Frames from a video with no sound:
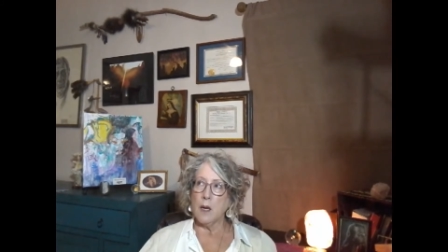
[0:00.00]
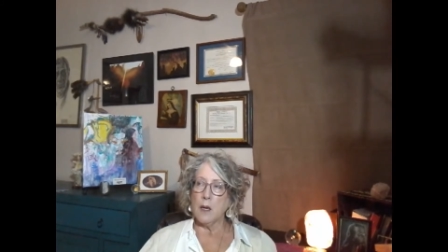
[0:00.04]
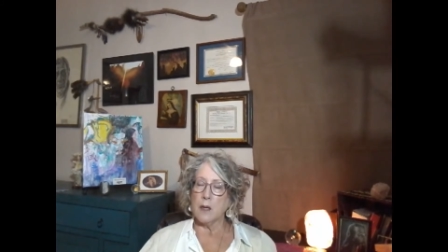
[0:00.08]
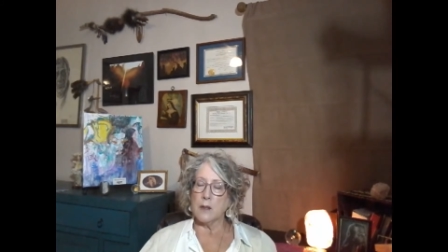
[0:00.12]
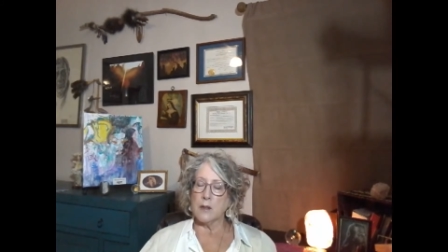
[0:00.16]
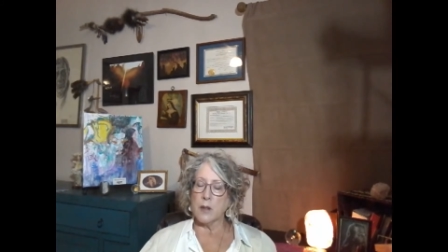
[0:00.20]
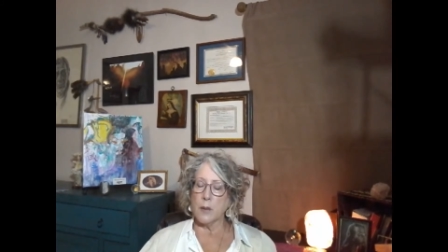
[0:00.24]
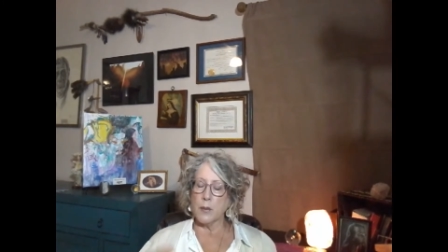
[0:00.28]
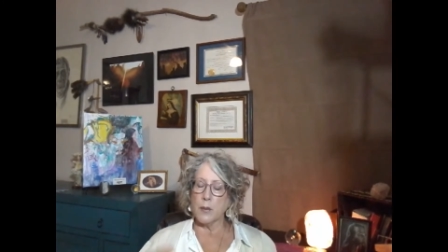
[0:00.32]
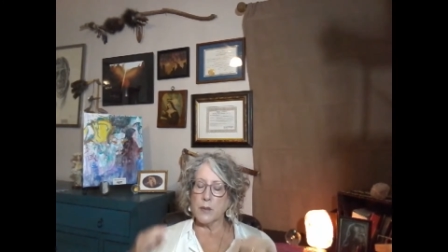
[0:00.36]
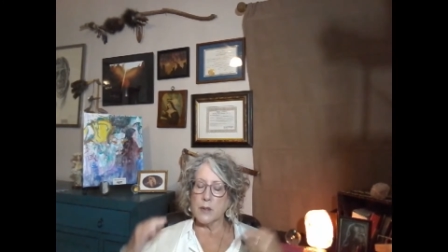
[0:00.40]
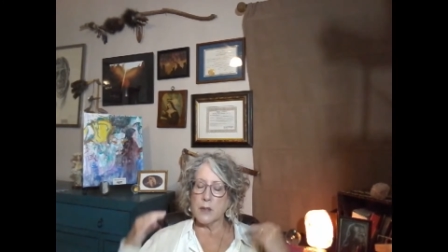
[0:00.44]

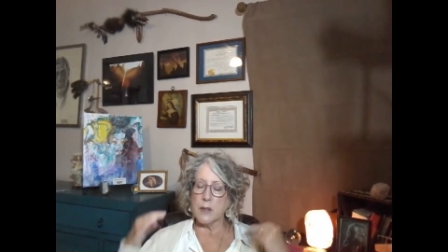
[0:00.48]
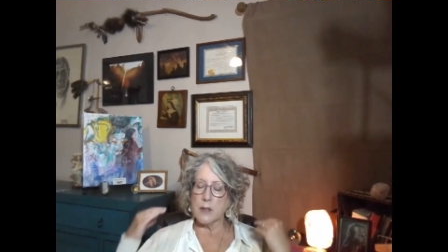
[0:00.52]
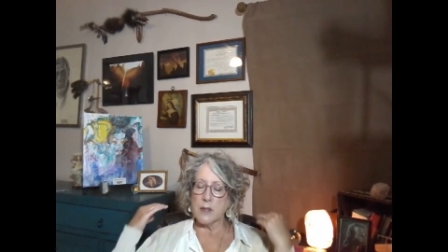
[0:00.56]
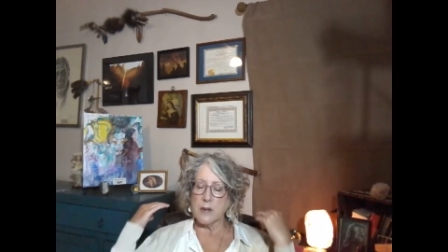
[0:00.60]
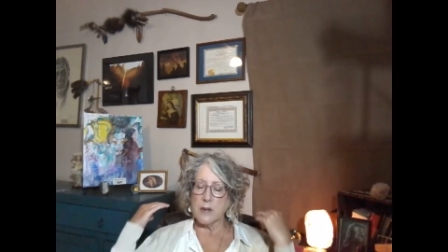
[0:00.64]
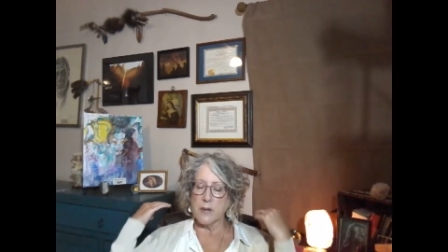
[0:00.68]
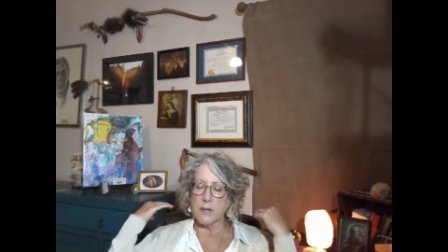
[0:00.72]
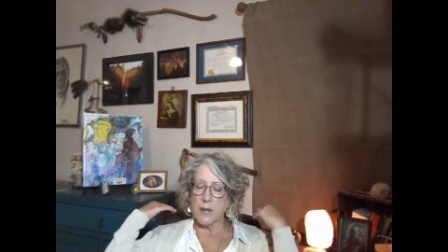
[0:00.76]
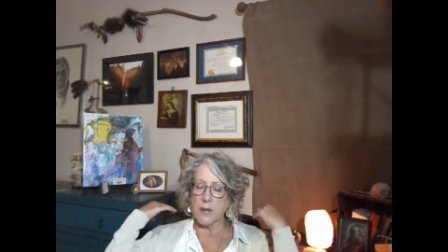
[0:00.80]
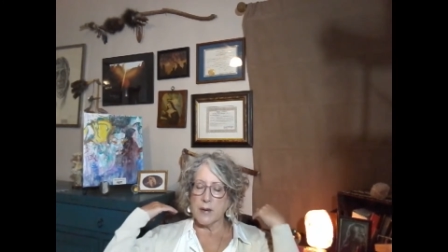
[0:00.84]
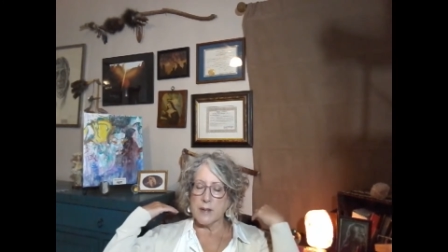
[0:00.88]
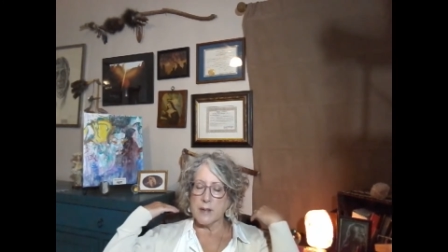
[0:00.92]
it's almost as
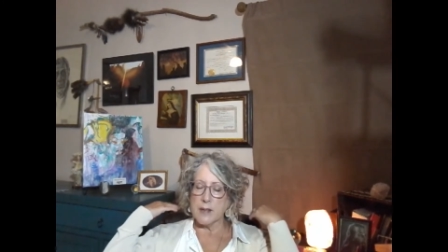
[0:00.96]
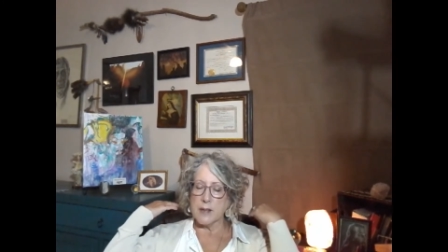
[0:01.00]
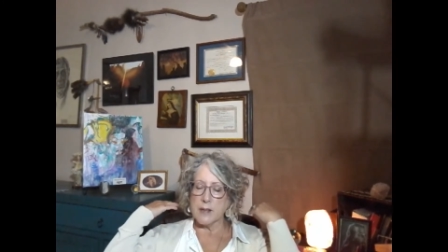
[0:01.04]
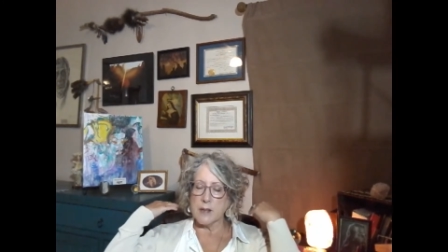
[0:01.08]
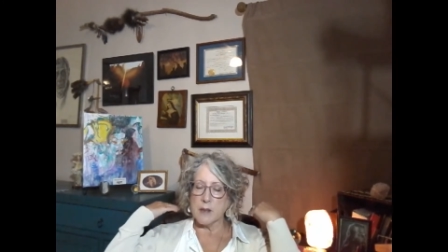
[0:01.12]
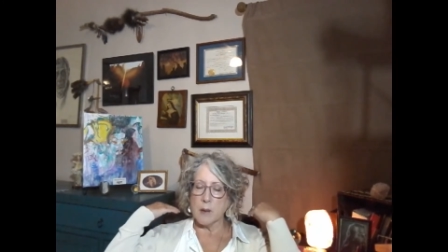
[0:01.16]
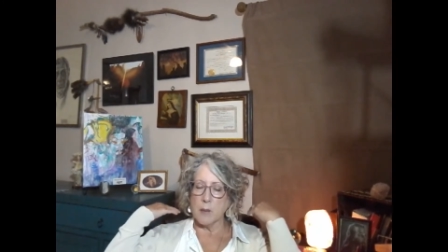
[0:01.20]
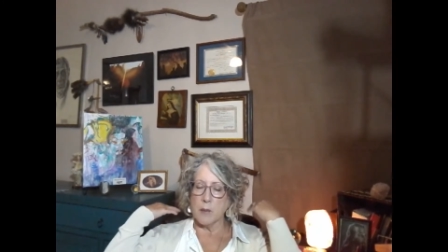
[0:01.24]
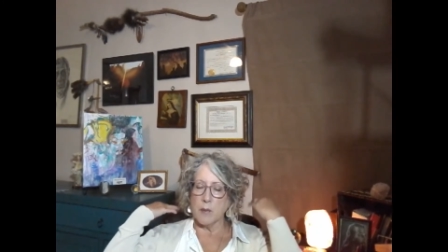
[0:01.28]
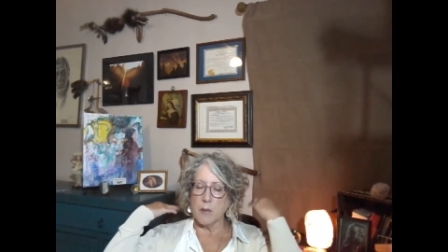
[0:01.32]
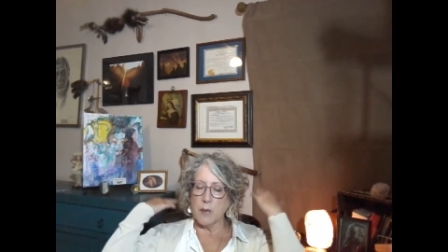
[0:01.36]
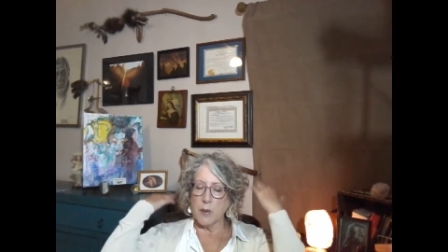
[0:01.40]
if I see
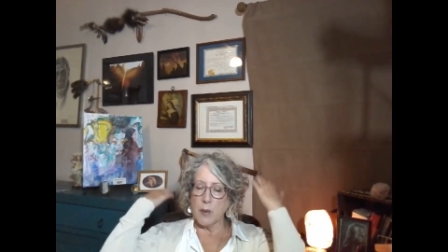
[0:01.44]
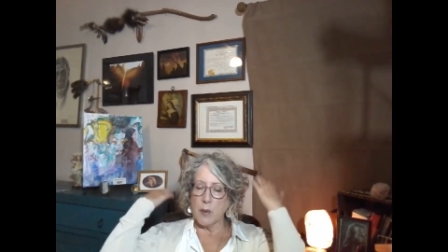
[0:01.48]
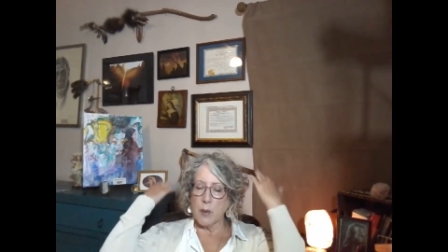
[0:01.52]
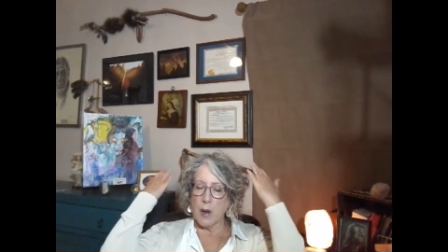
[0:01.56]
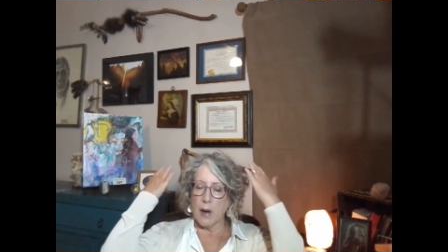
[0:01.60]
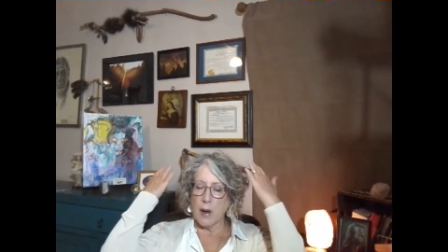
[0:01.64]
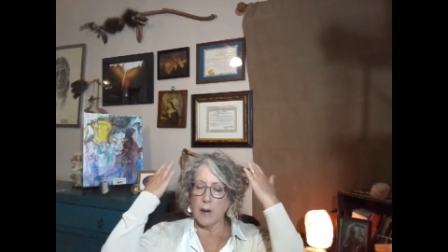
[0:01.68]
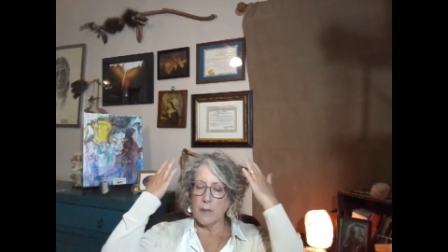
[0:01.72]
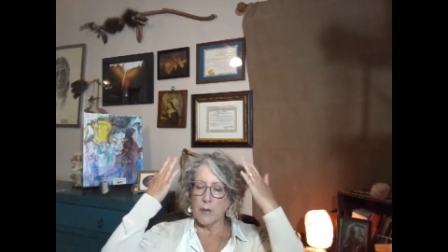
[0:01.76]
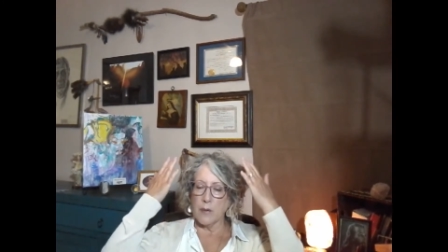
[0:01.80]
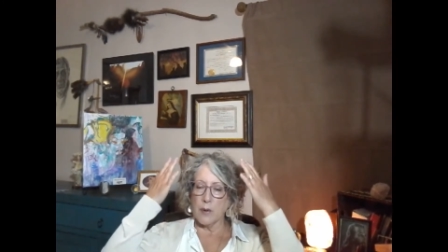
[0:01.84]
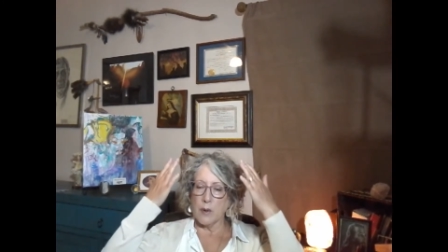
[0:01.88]
some of you
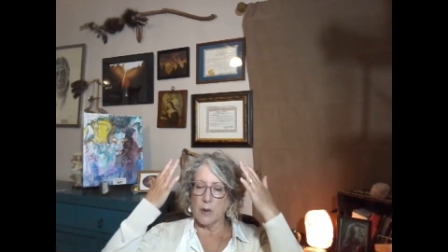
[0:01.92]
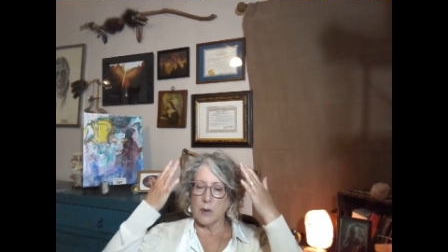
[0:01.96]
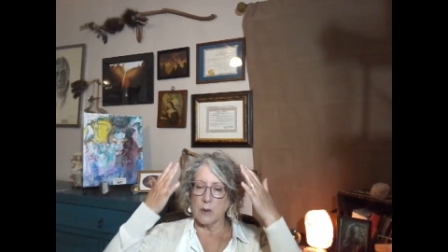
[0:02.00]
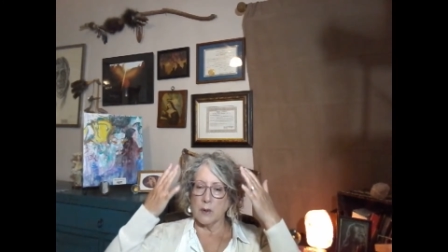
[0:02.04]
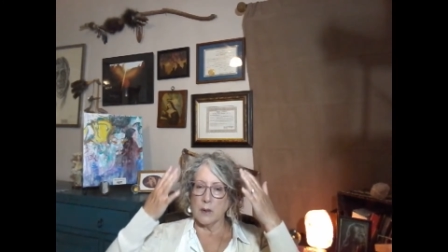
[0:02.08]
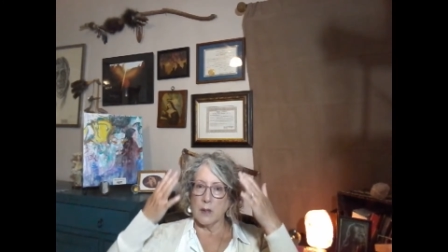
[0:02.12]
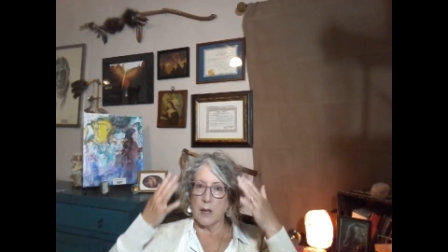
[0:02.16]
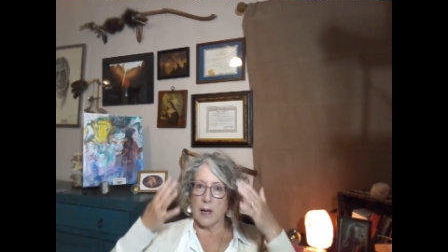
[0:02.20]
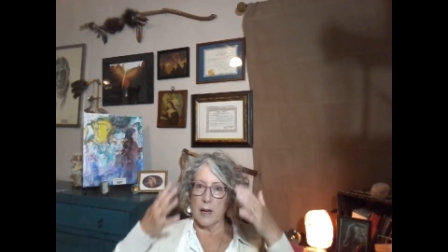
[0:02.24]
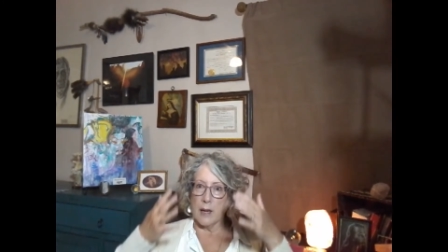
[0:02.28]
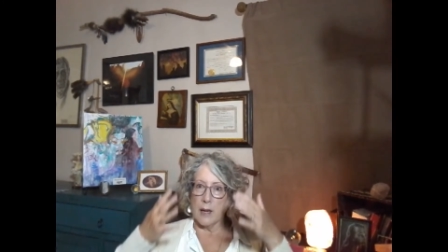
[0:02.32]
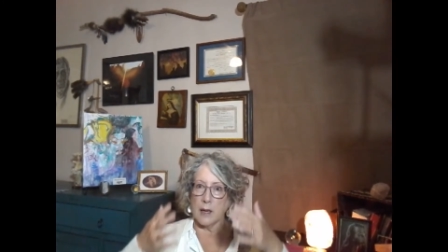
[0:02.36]
have your
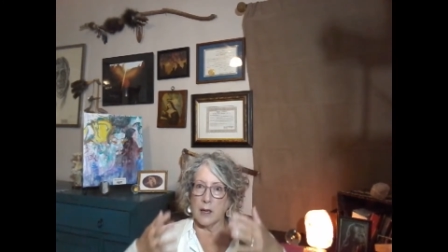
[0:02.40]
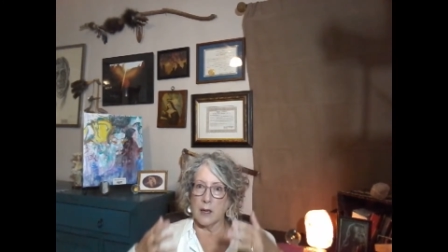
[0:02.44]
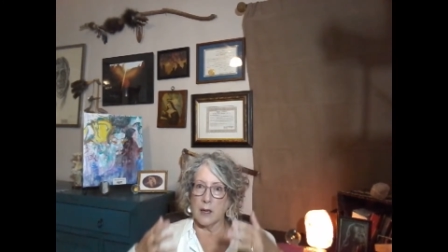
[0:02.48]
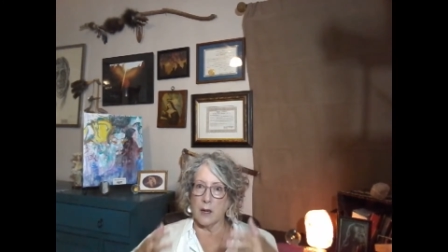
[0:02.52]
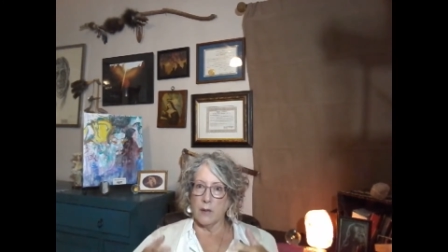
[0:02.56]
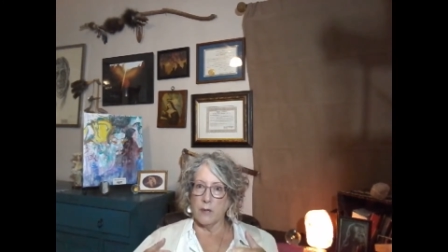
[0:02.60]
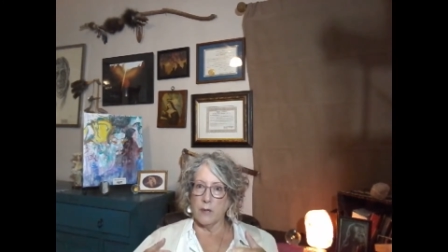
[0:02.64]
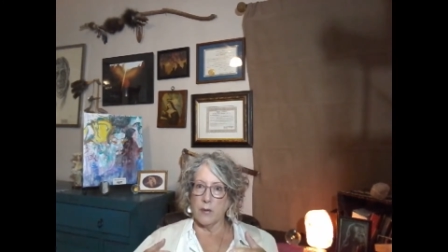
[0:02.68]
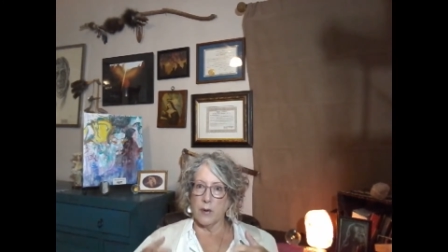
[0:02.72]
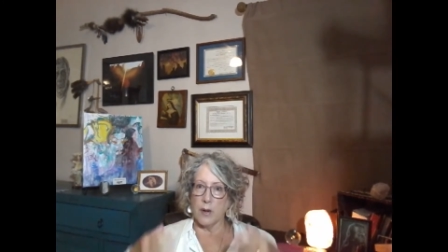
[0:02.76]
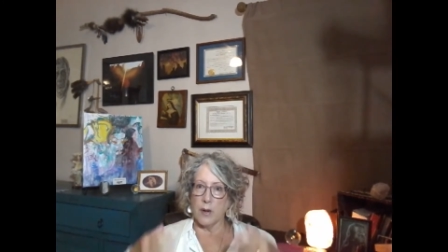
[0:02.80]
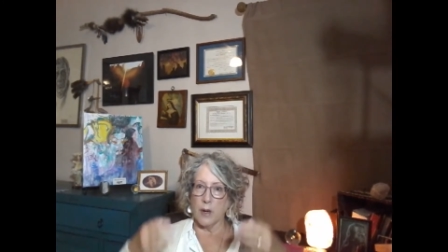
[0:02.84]
light
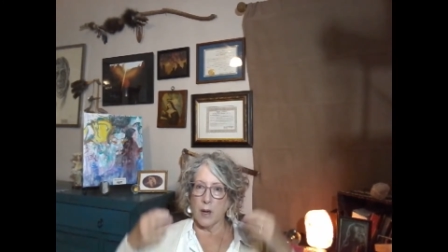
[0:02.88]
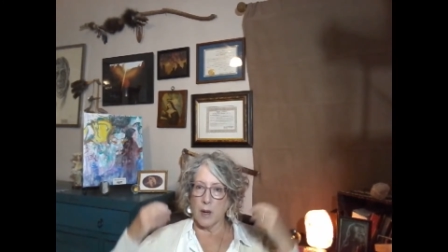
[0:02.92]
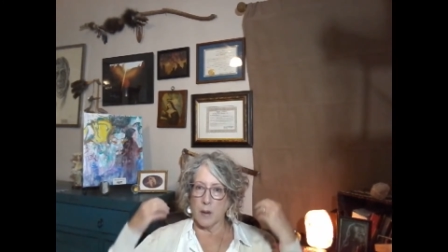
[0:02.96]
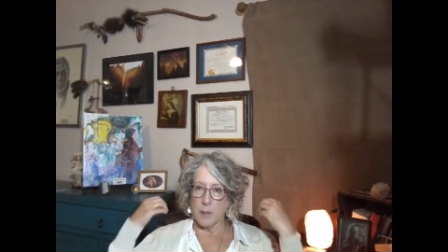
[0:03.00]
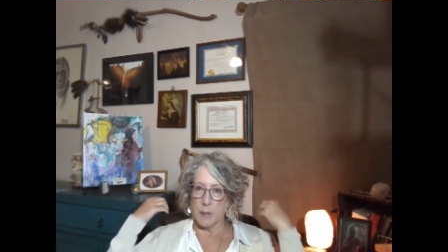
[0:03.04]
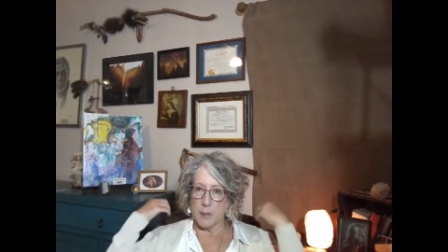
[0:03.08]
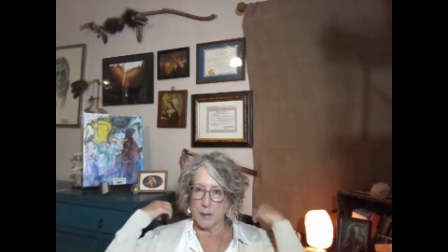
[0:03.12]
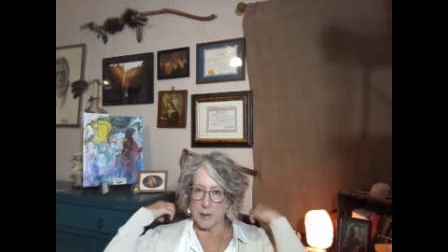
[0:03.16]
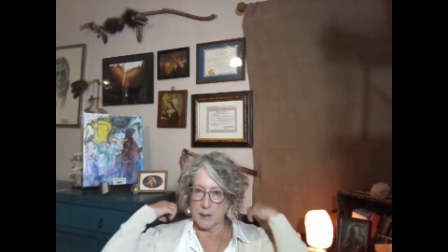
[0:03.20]
covered up,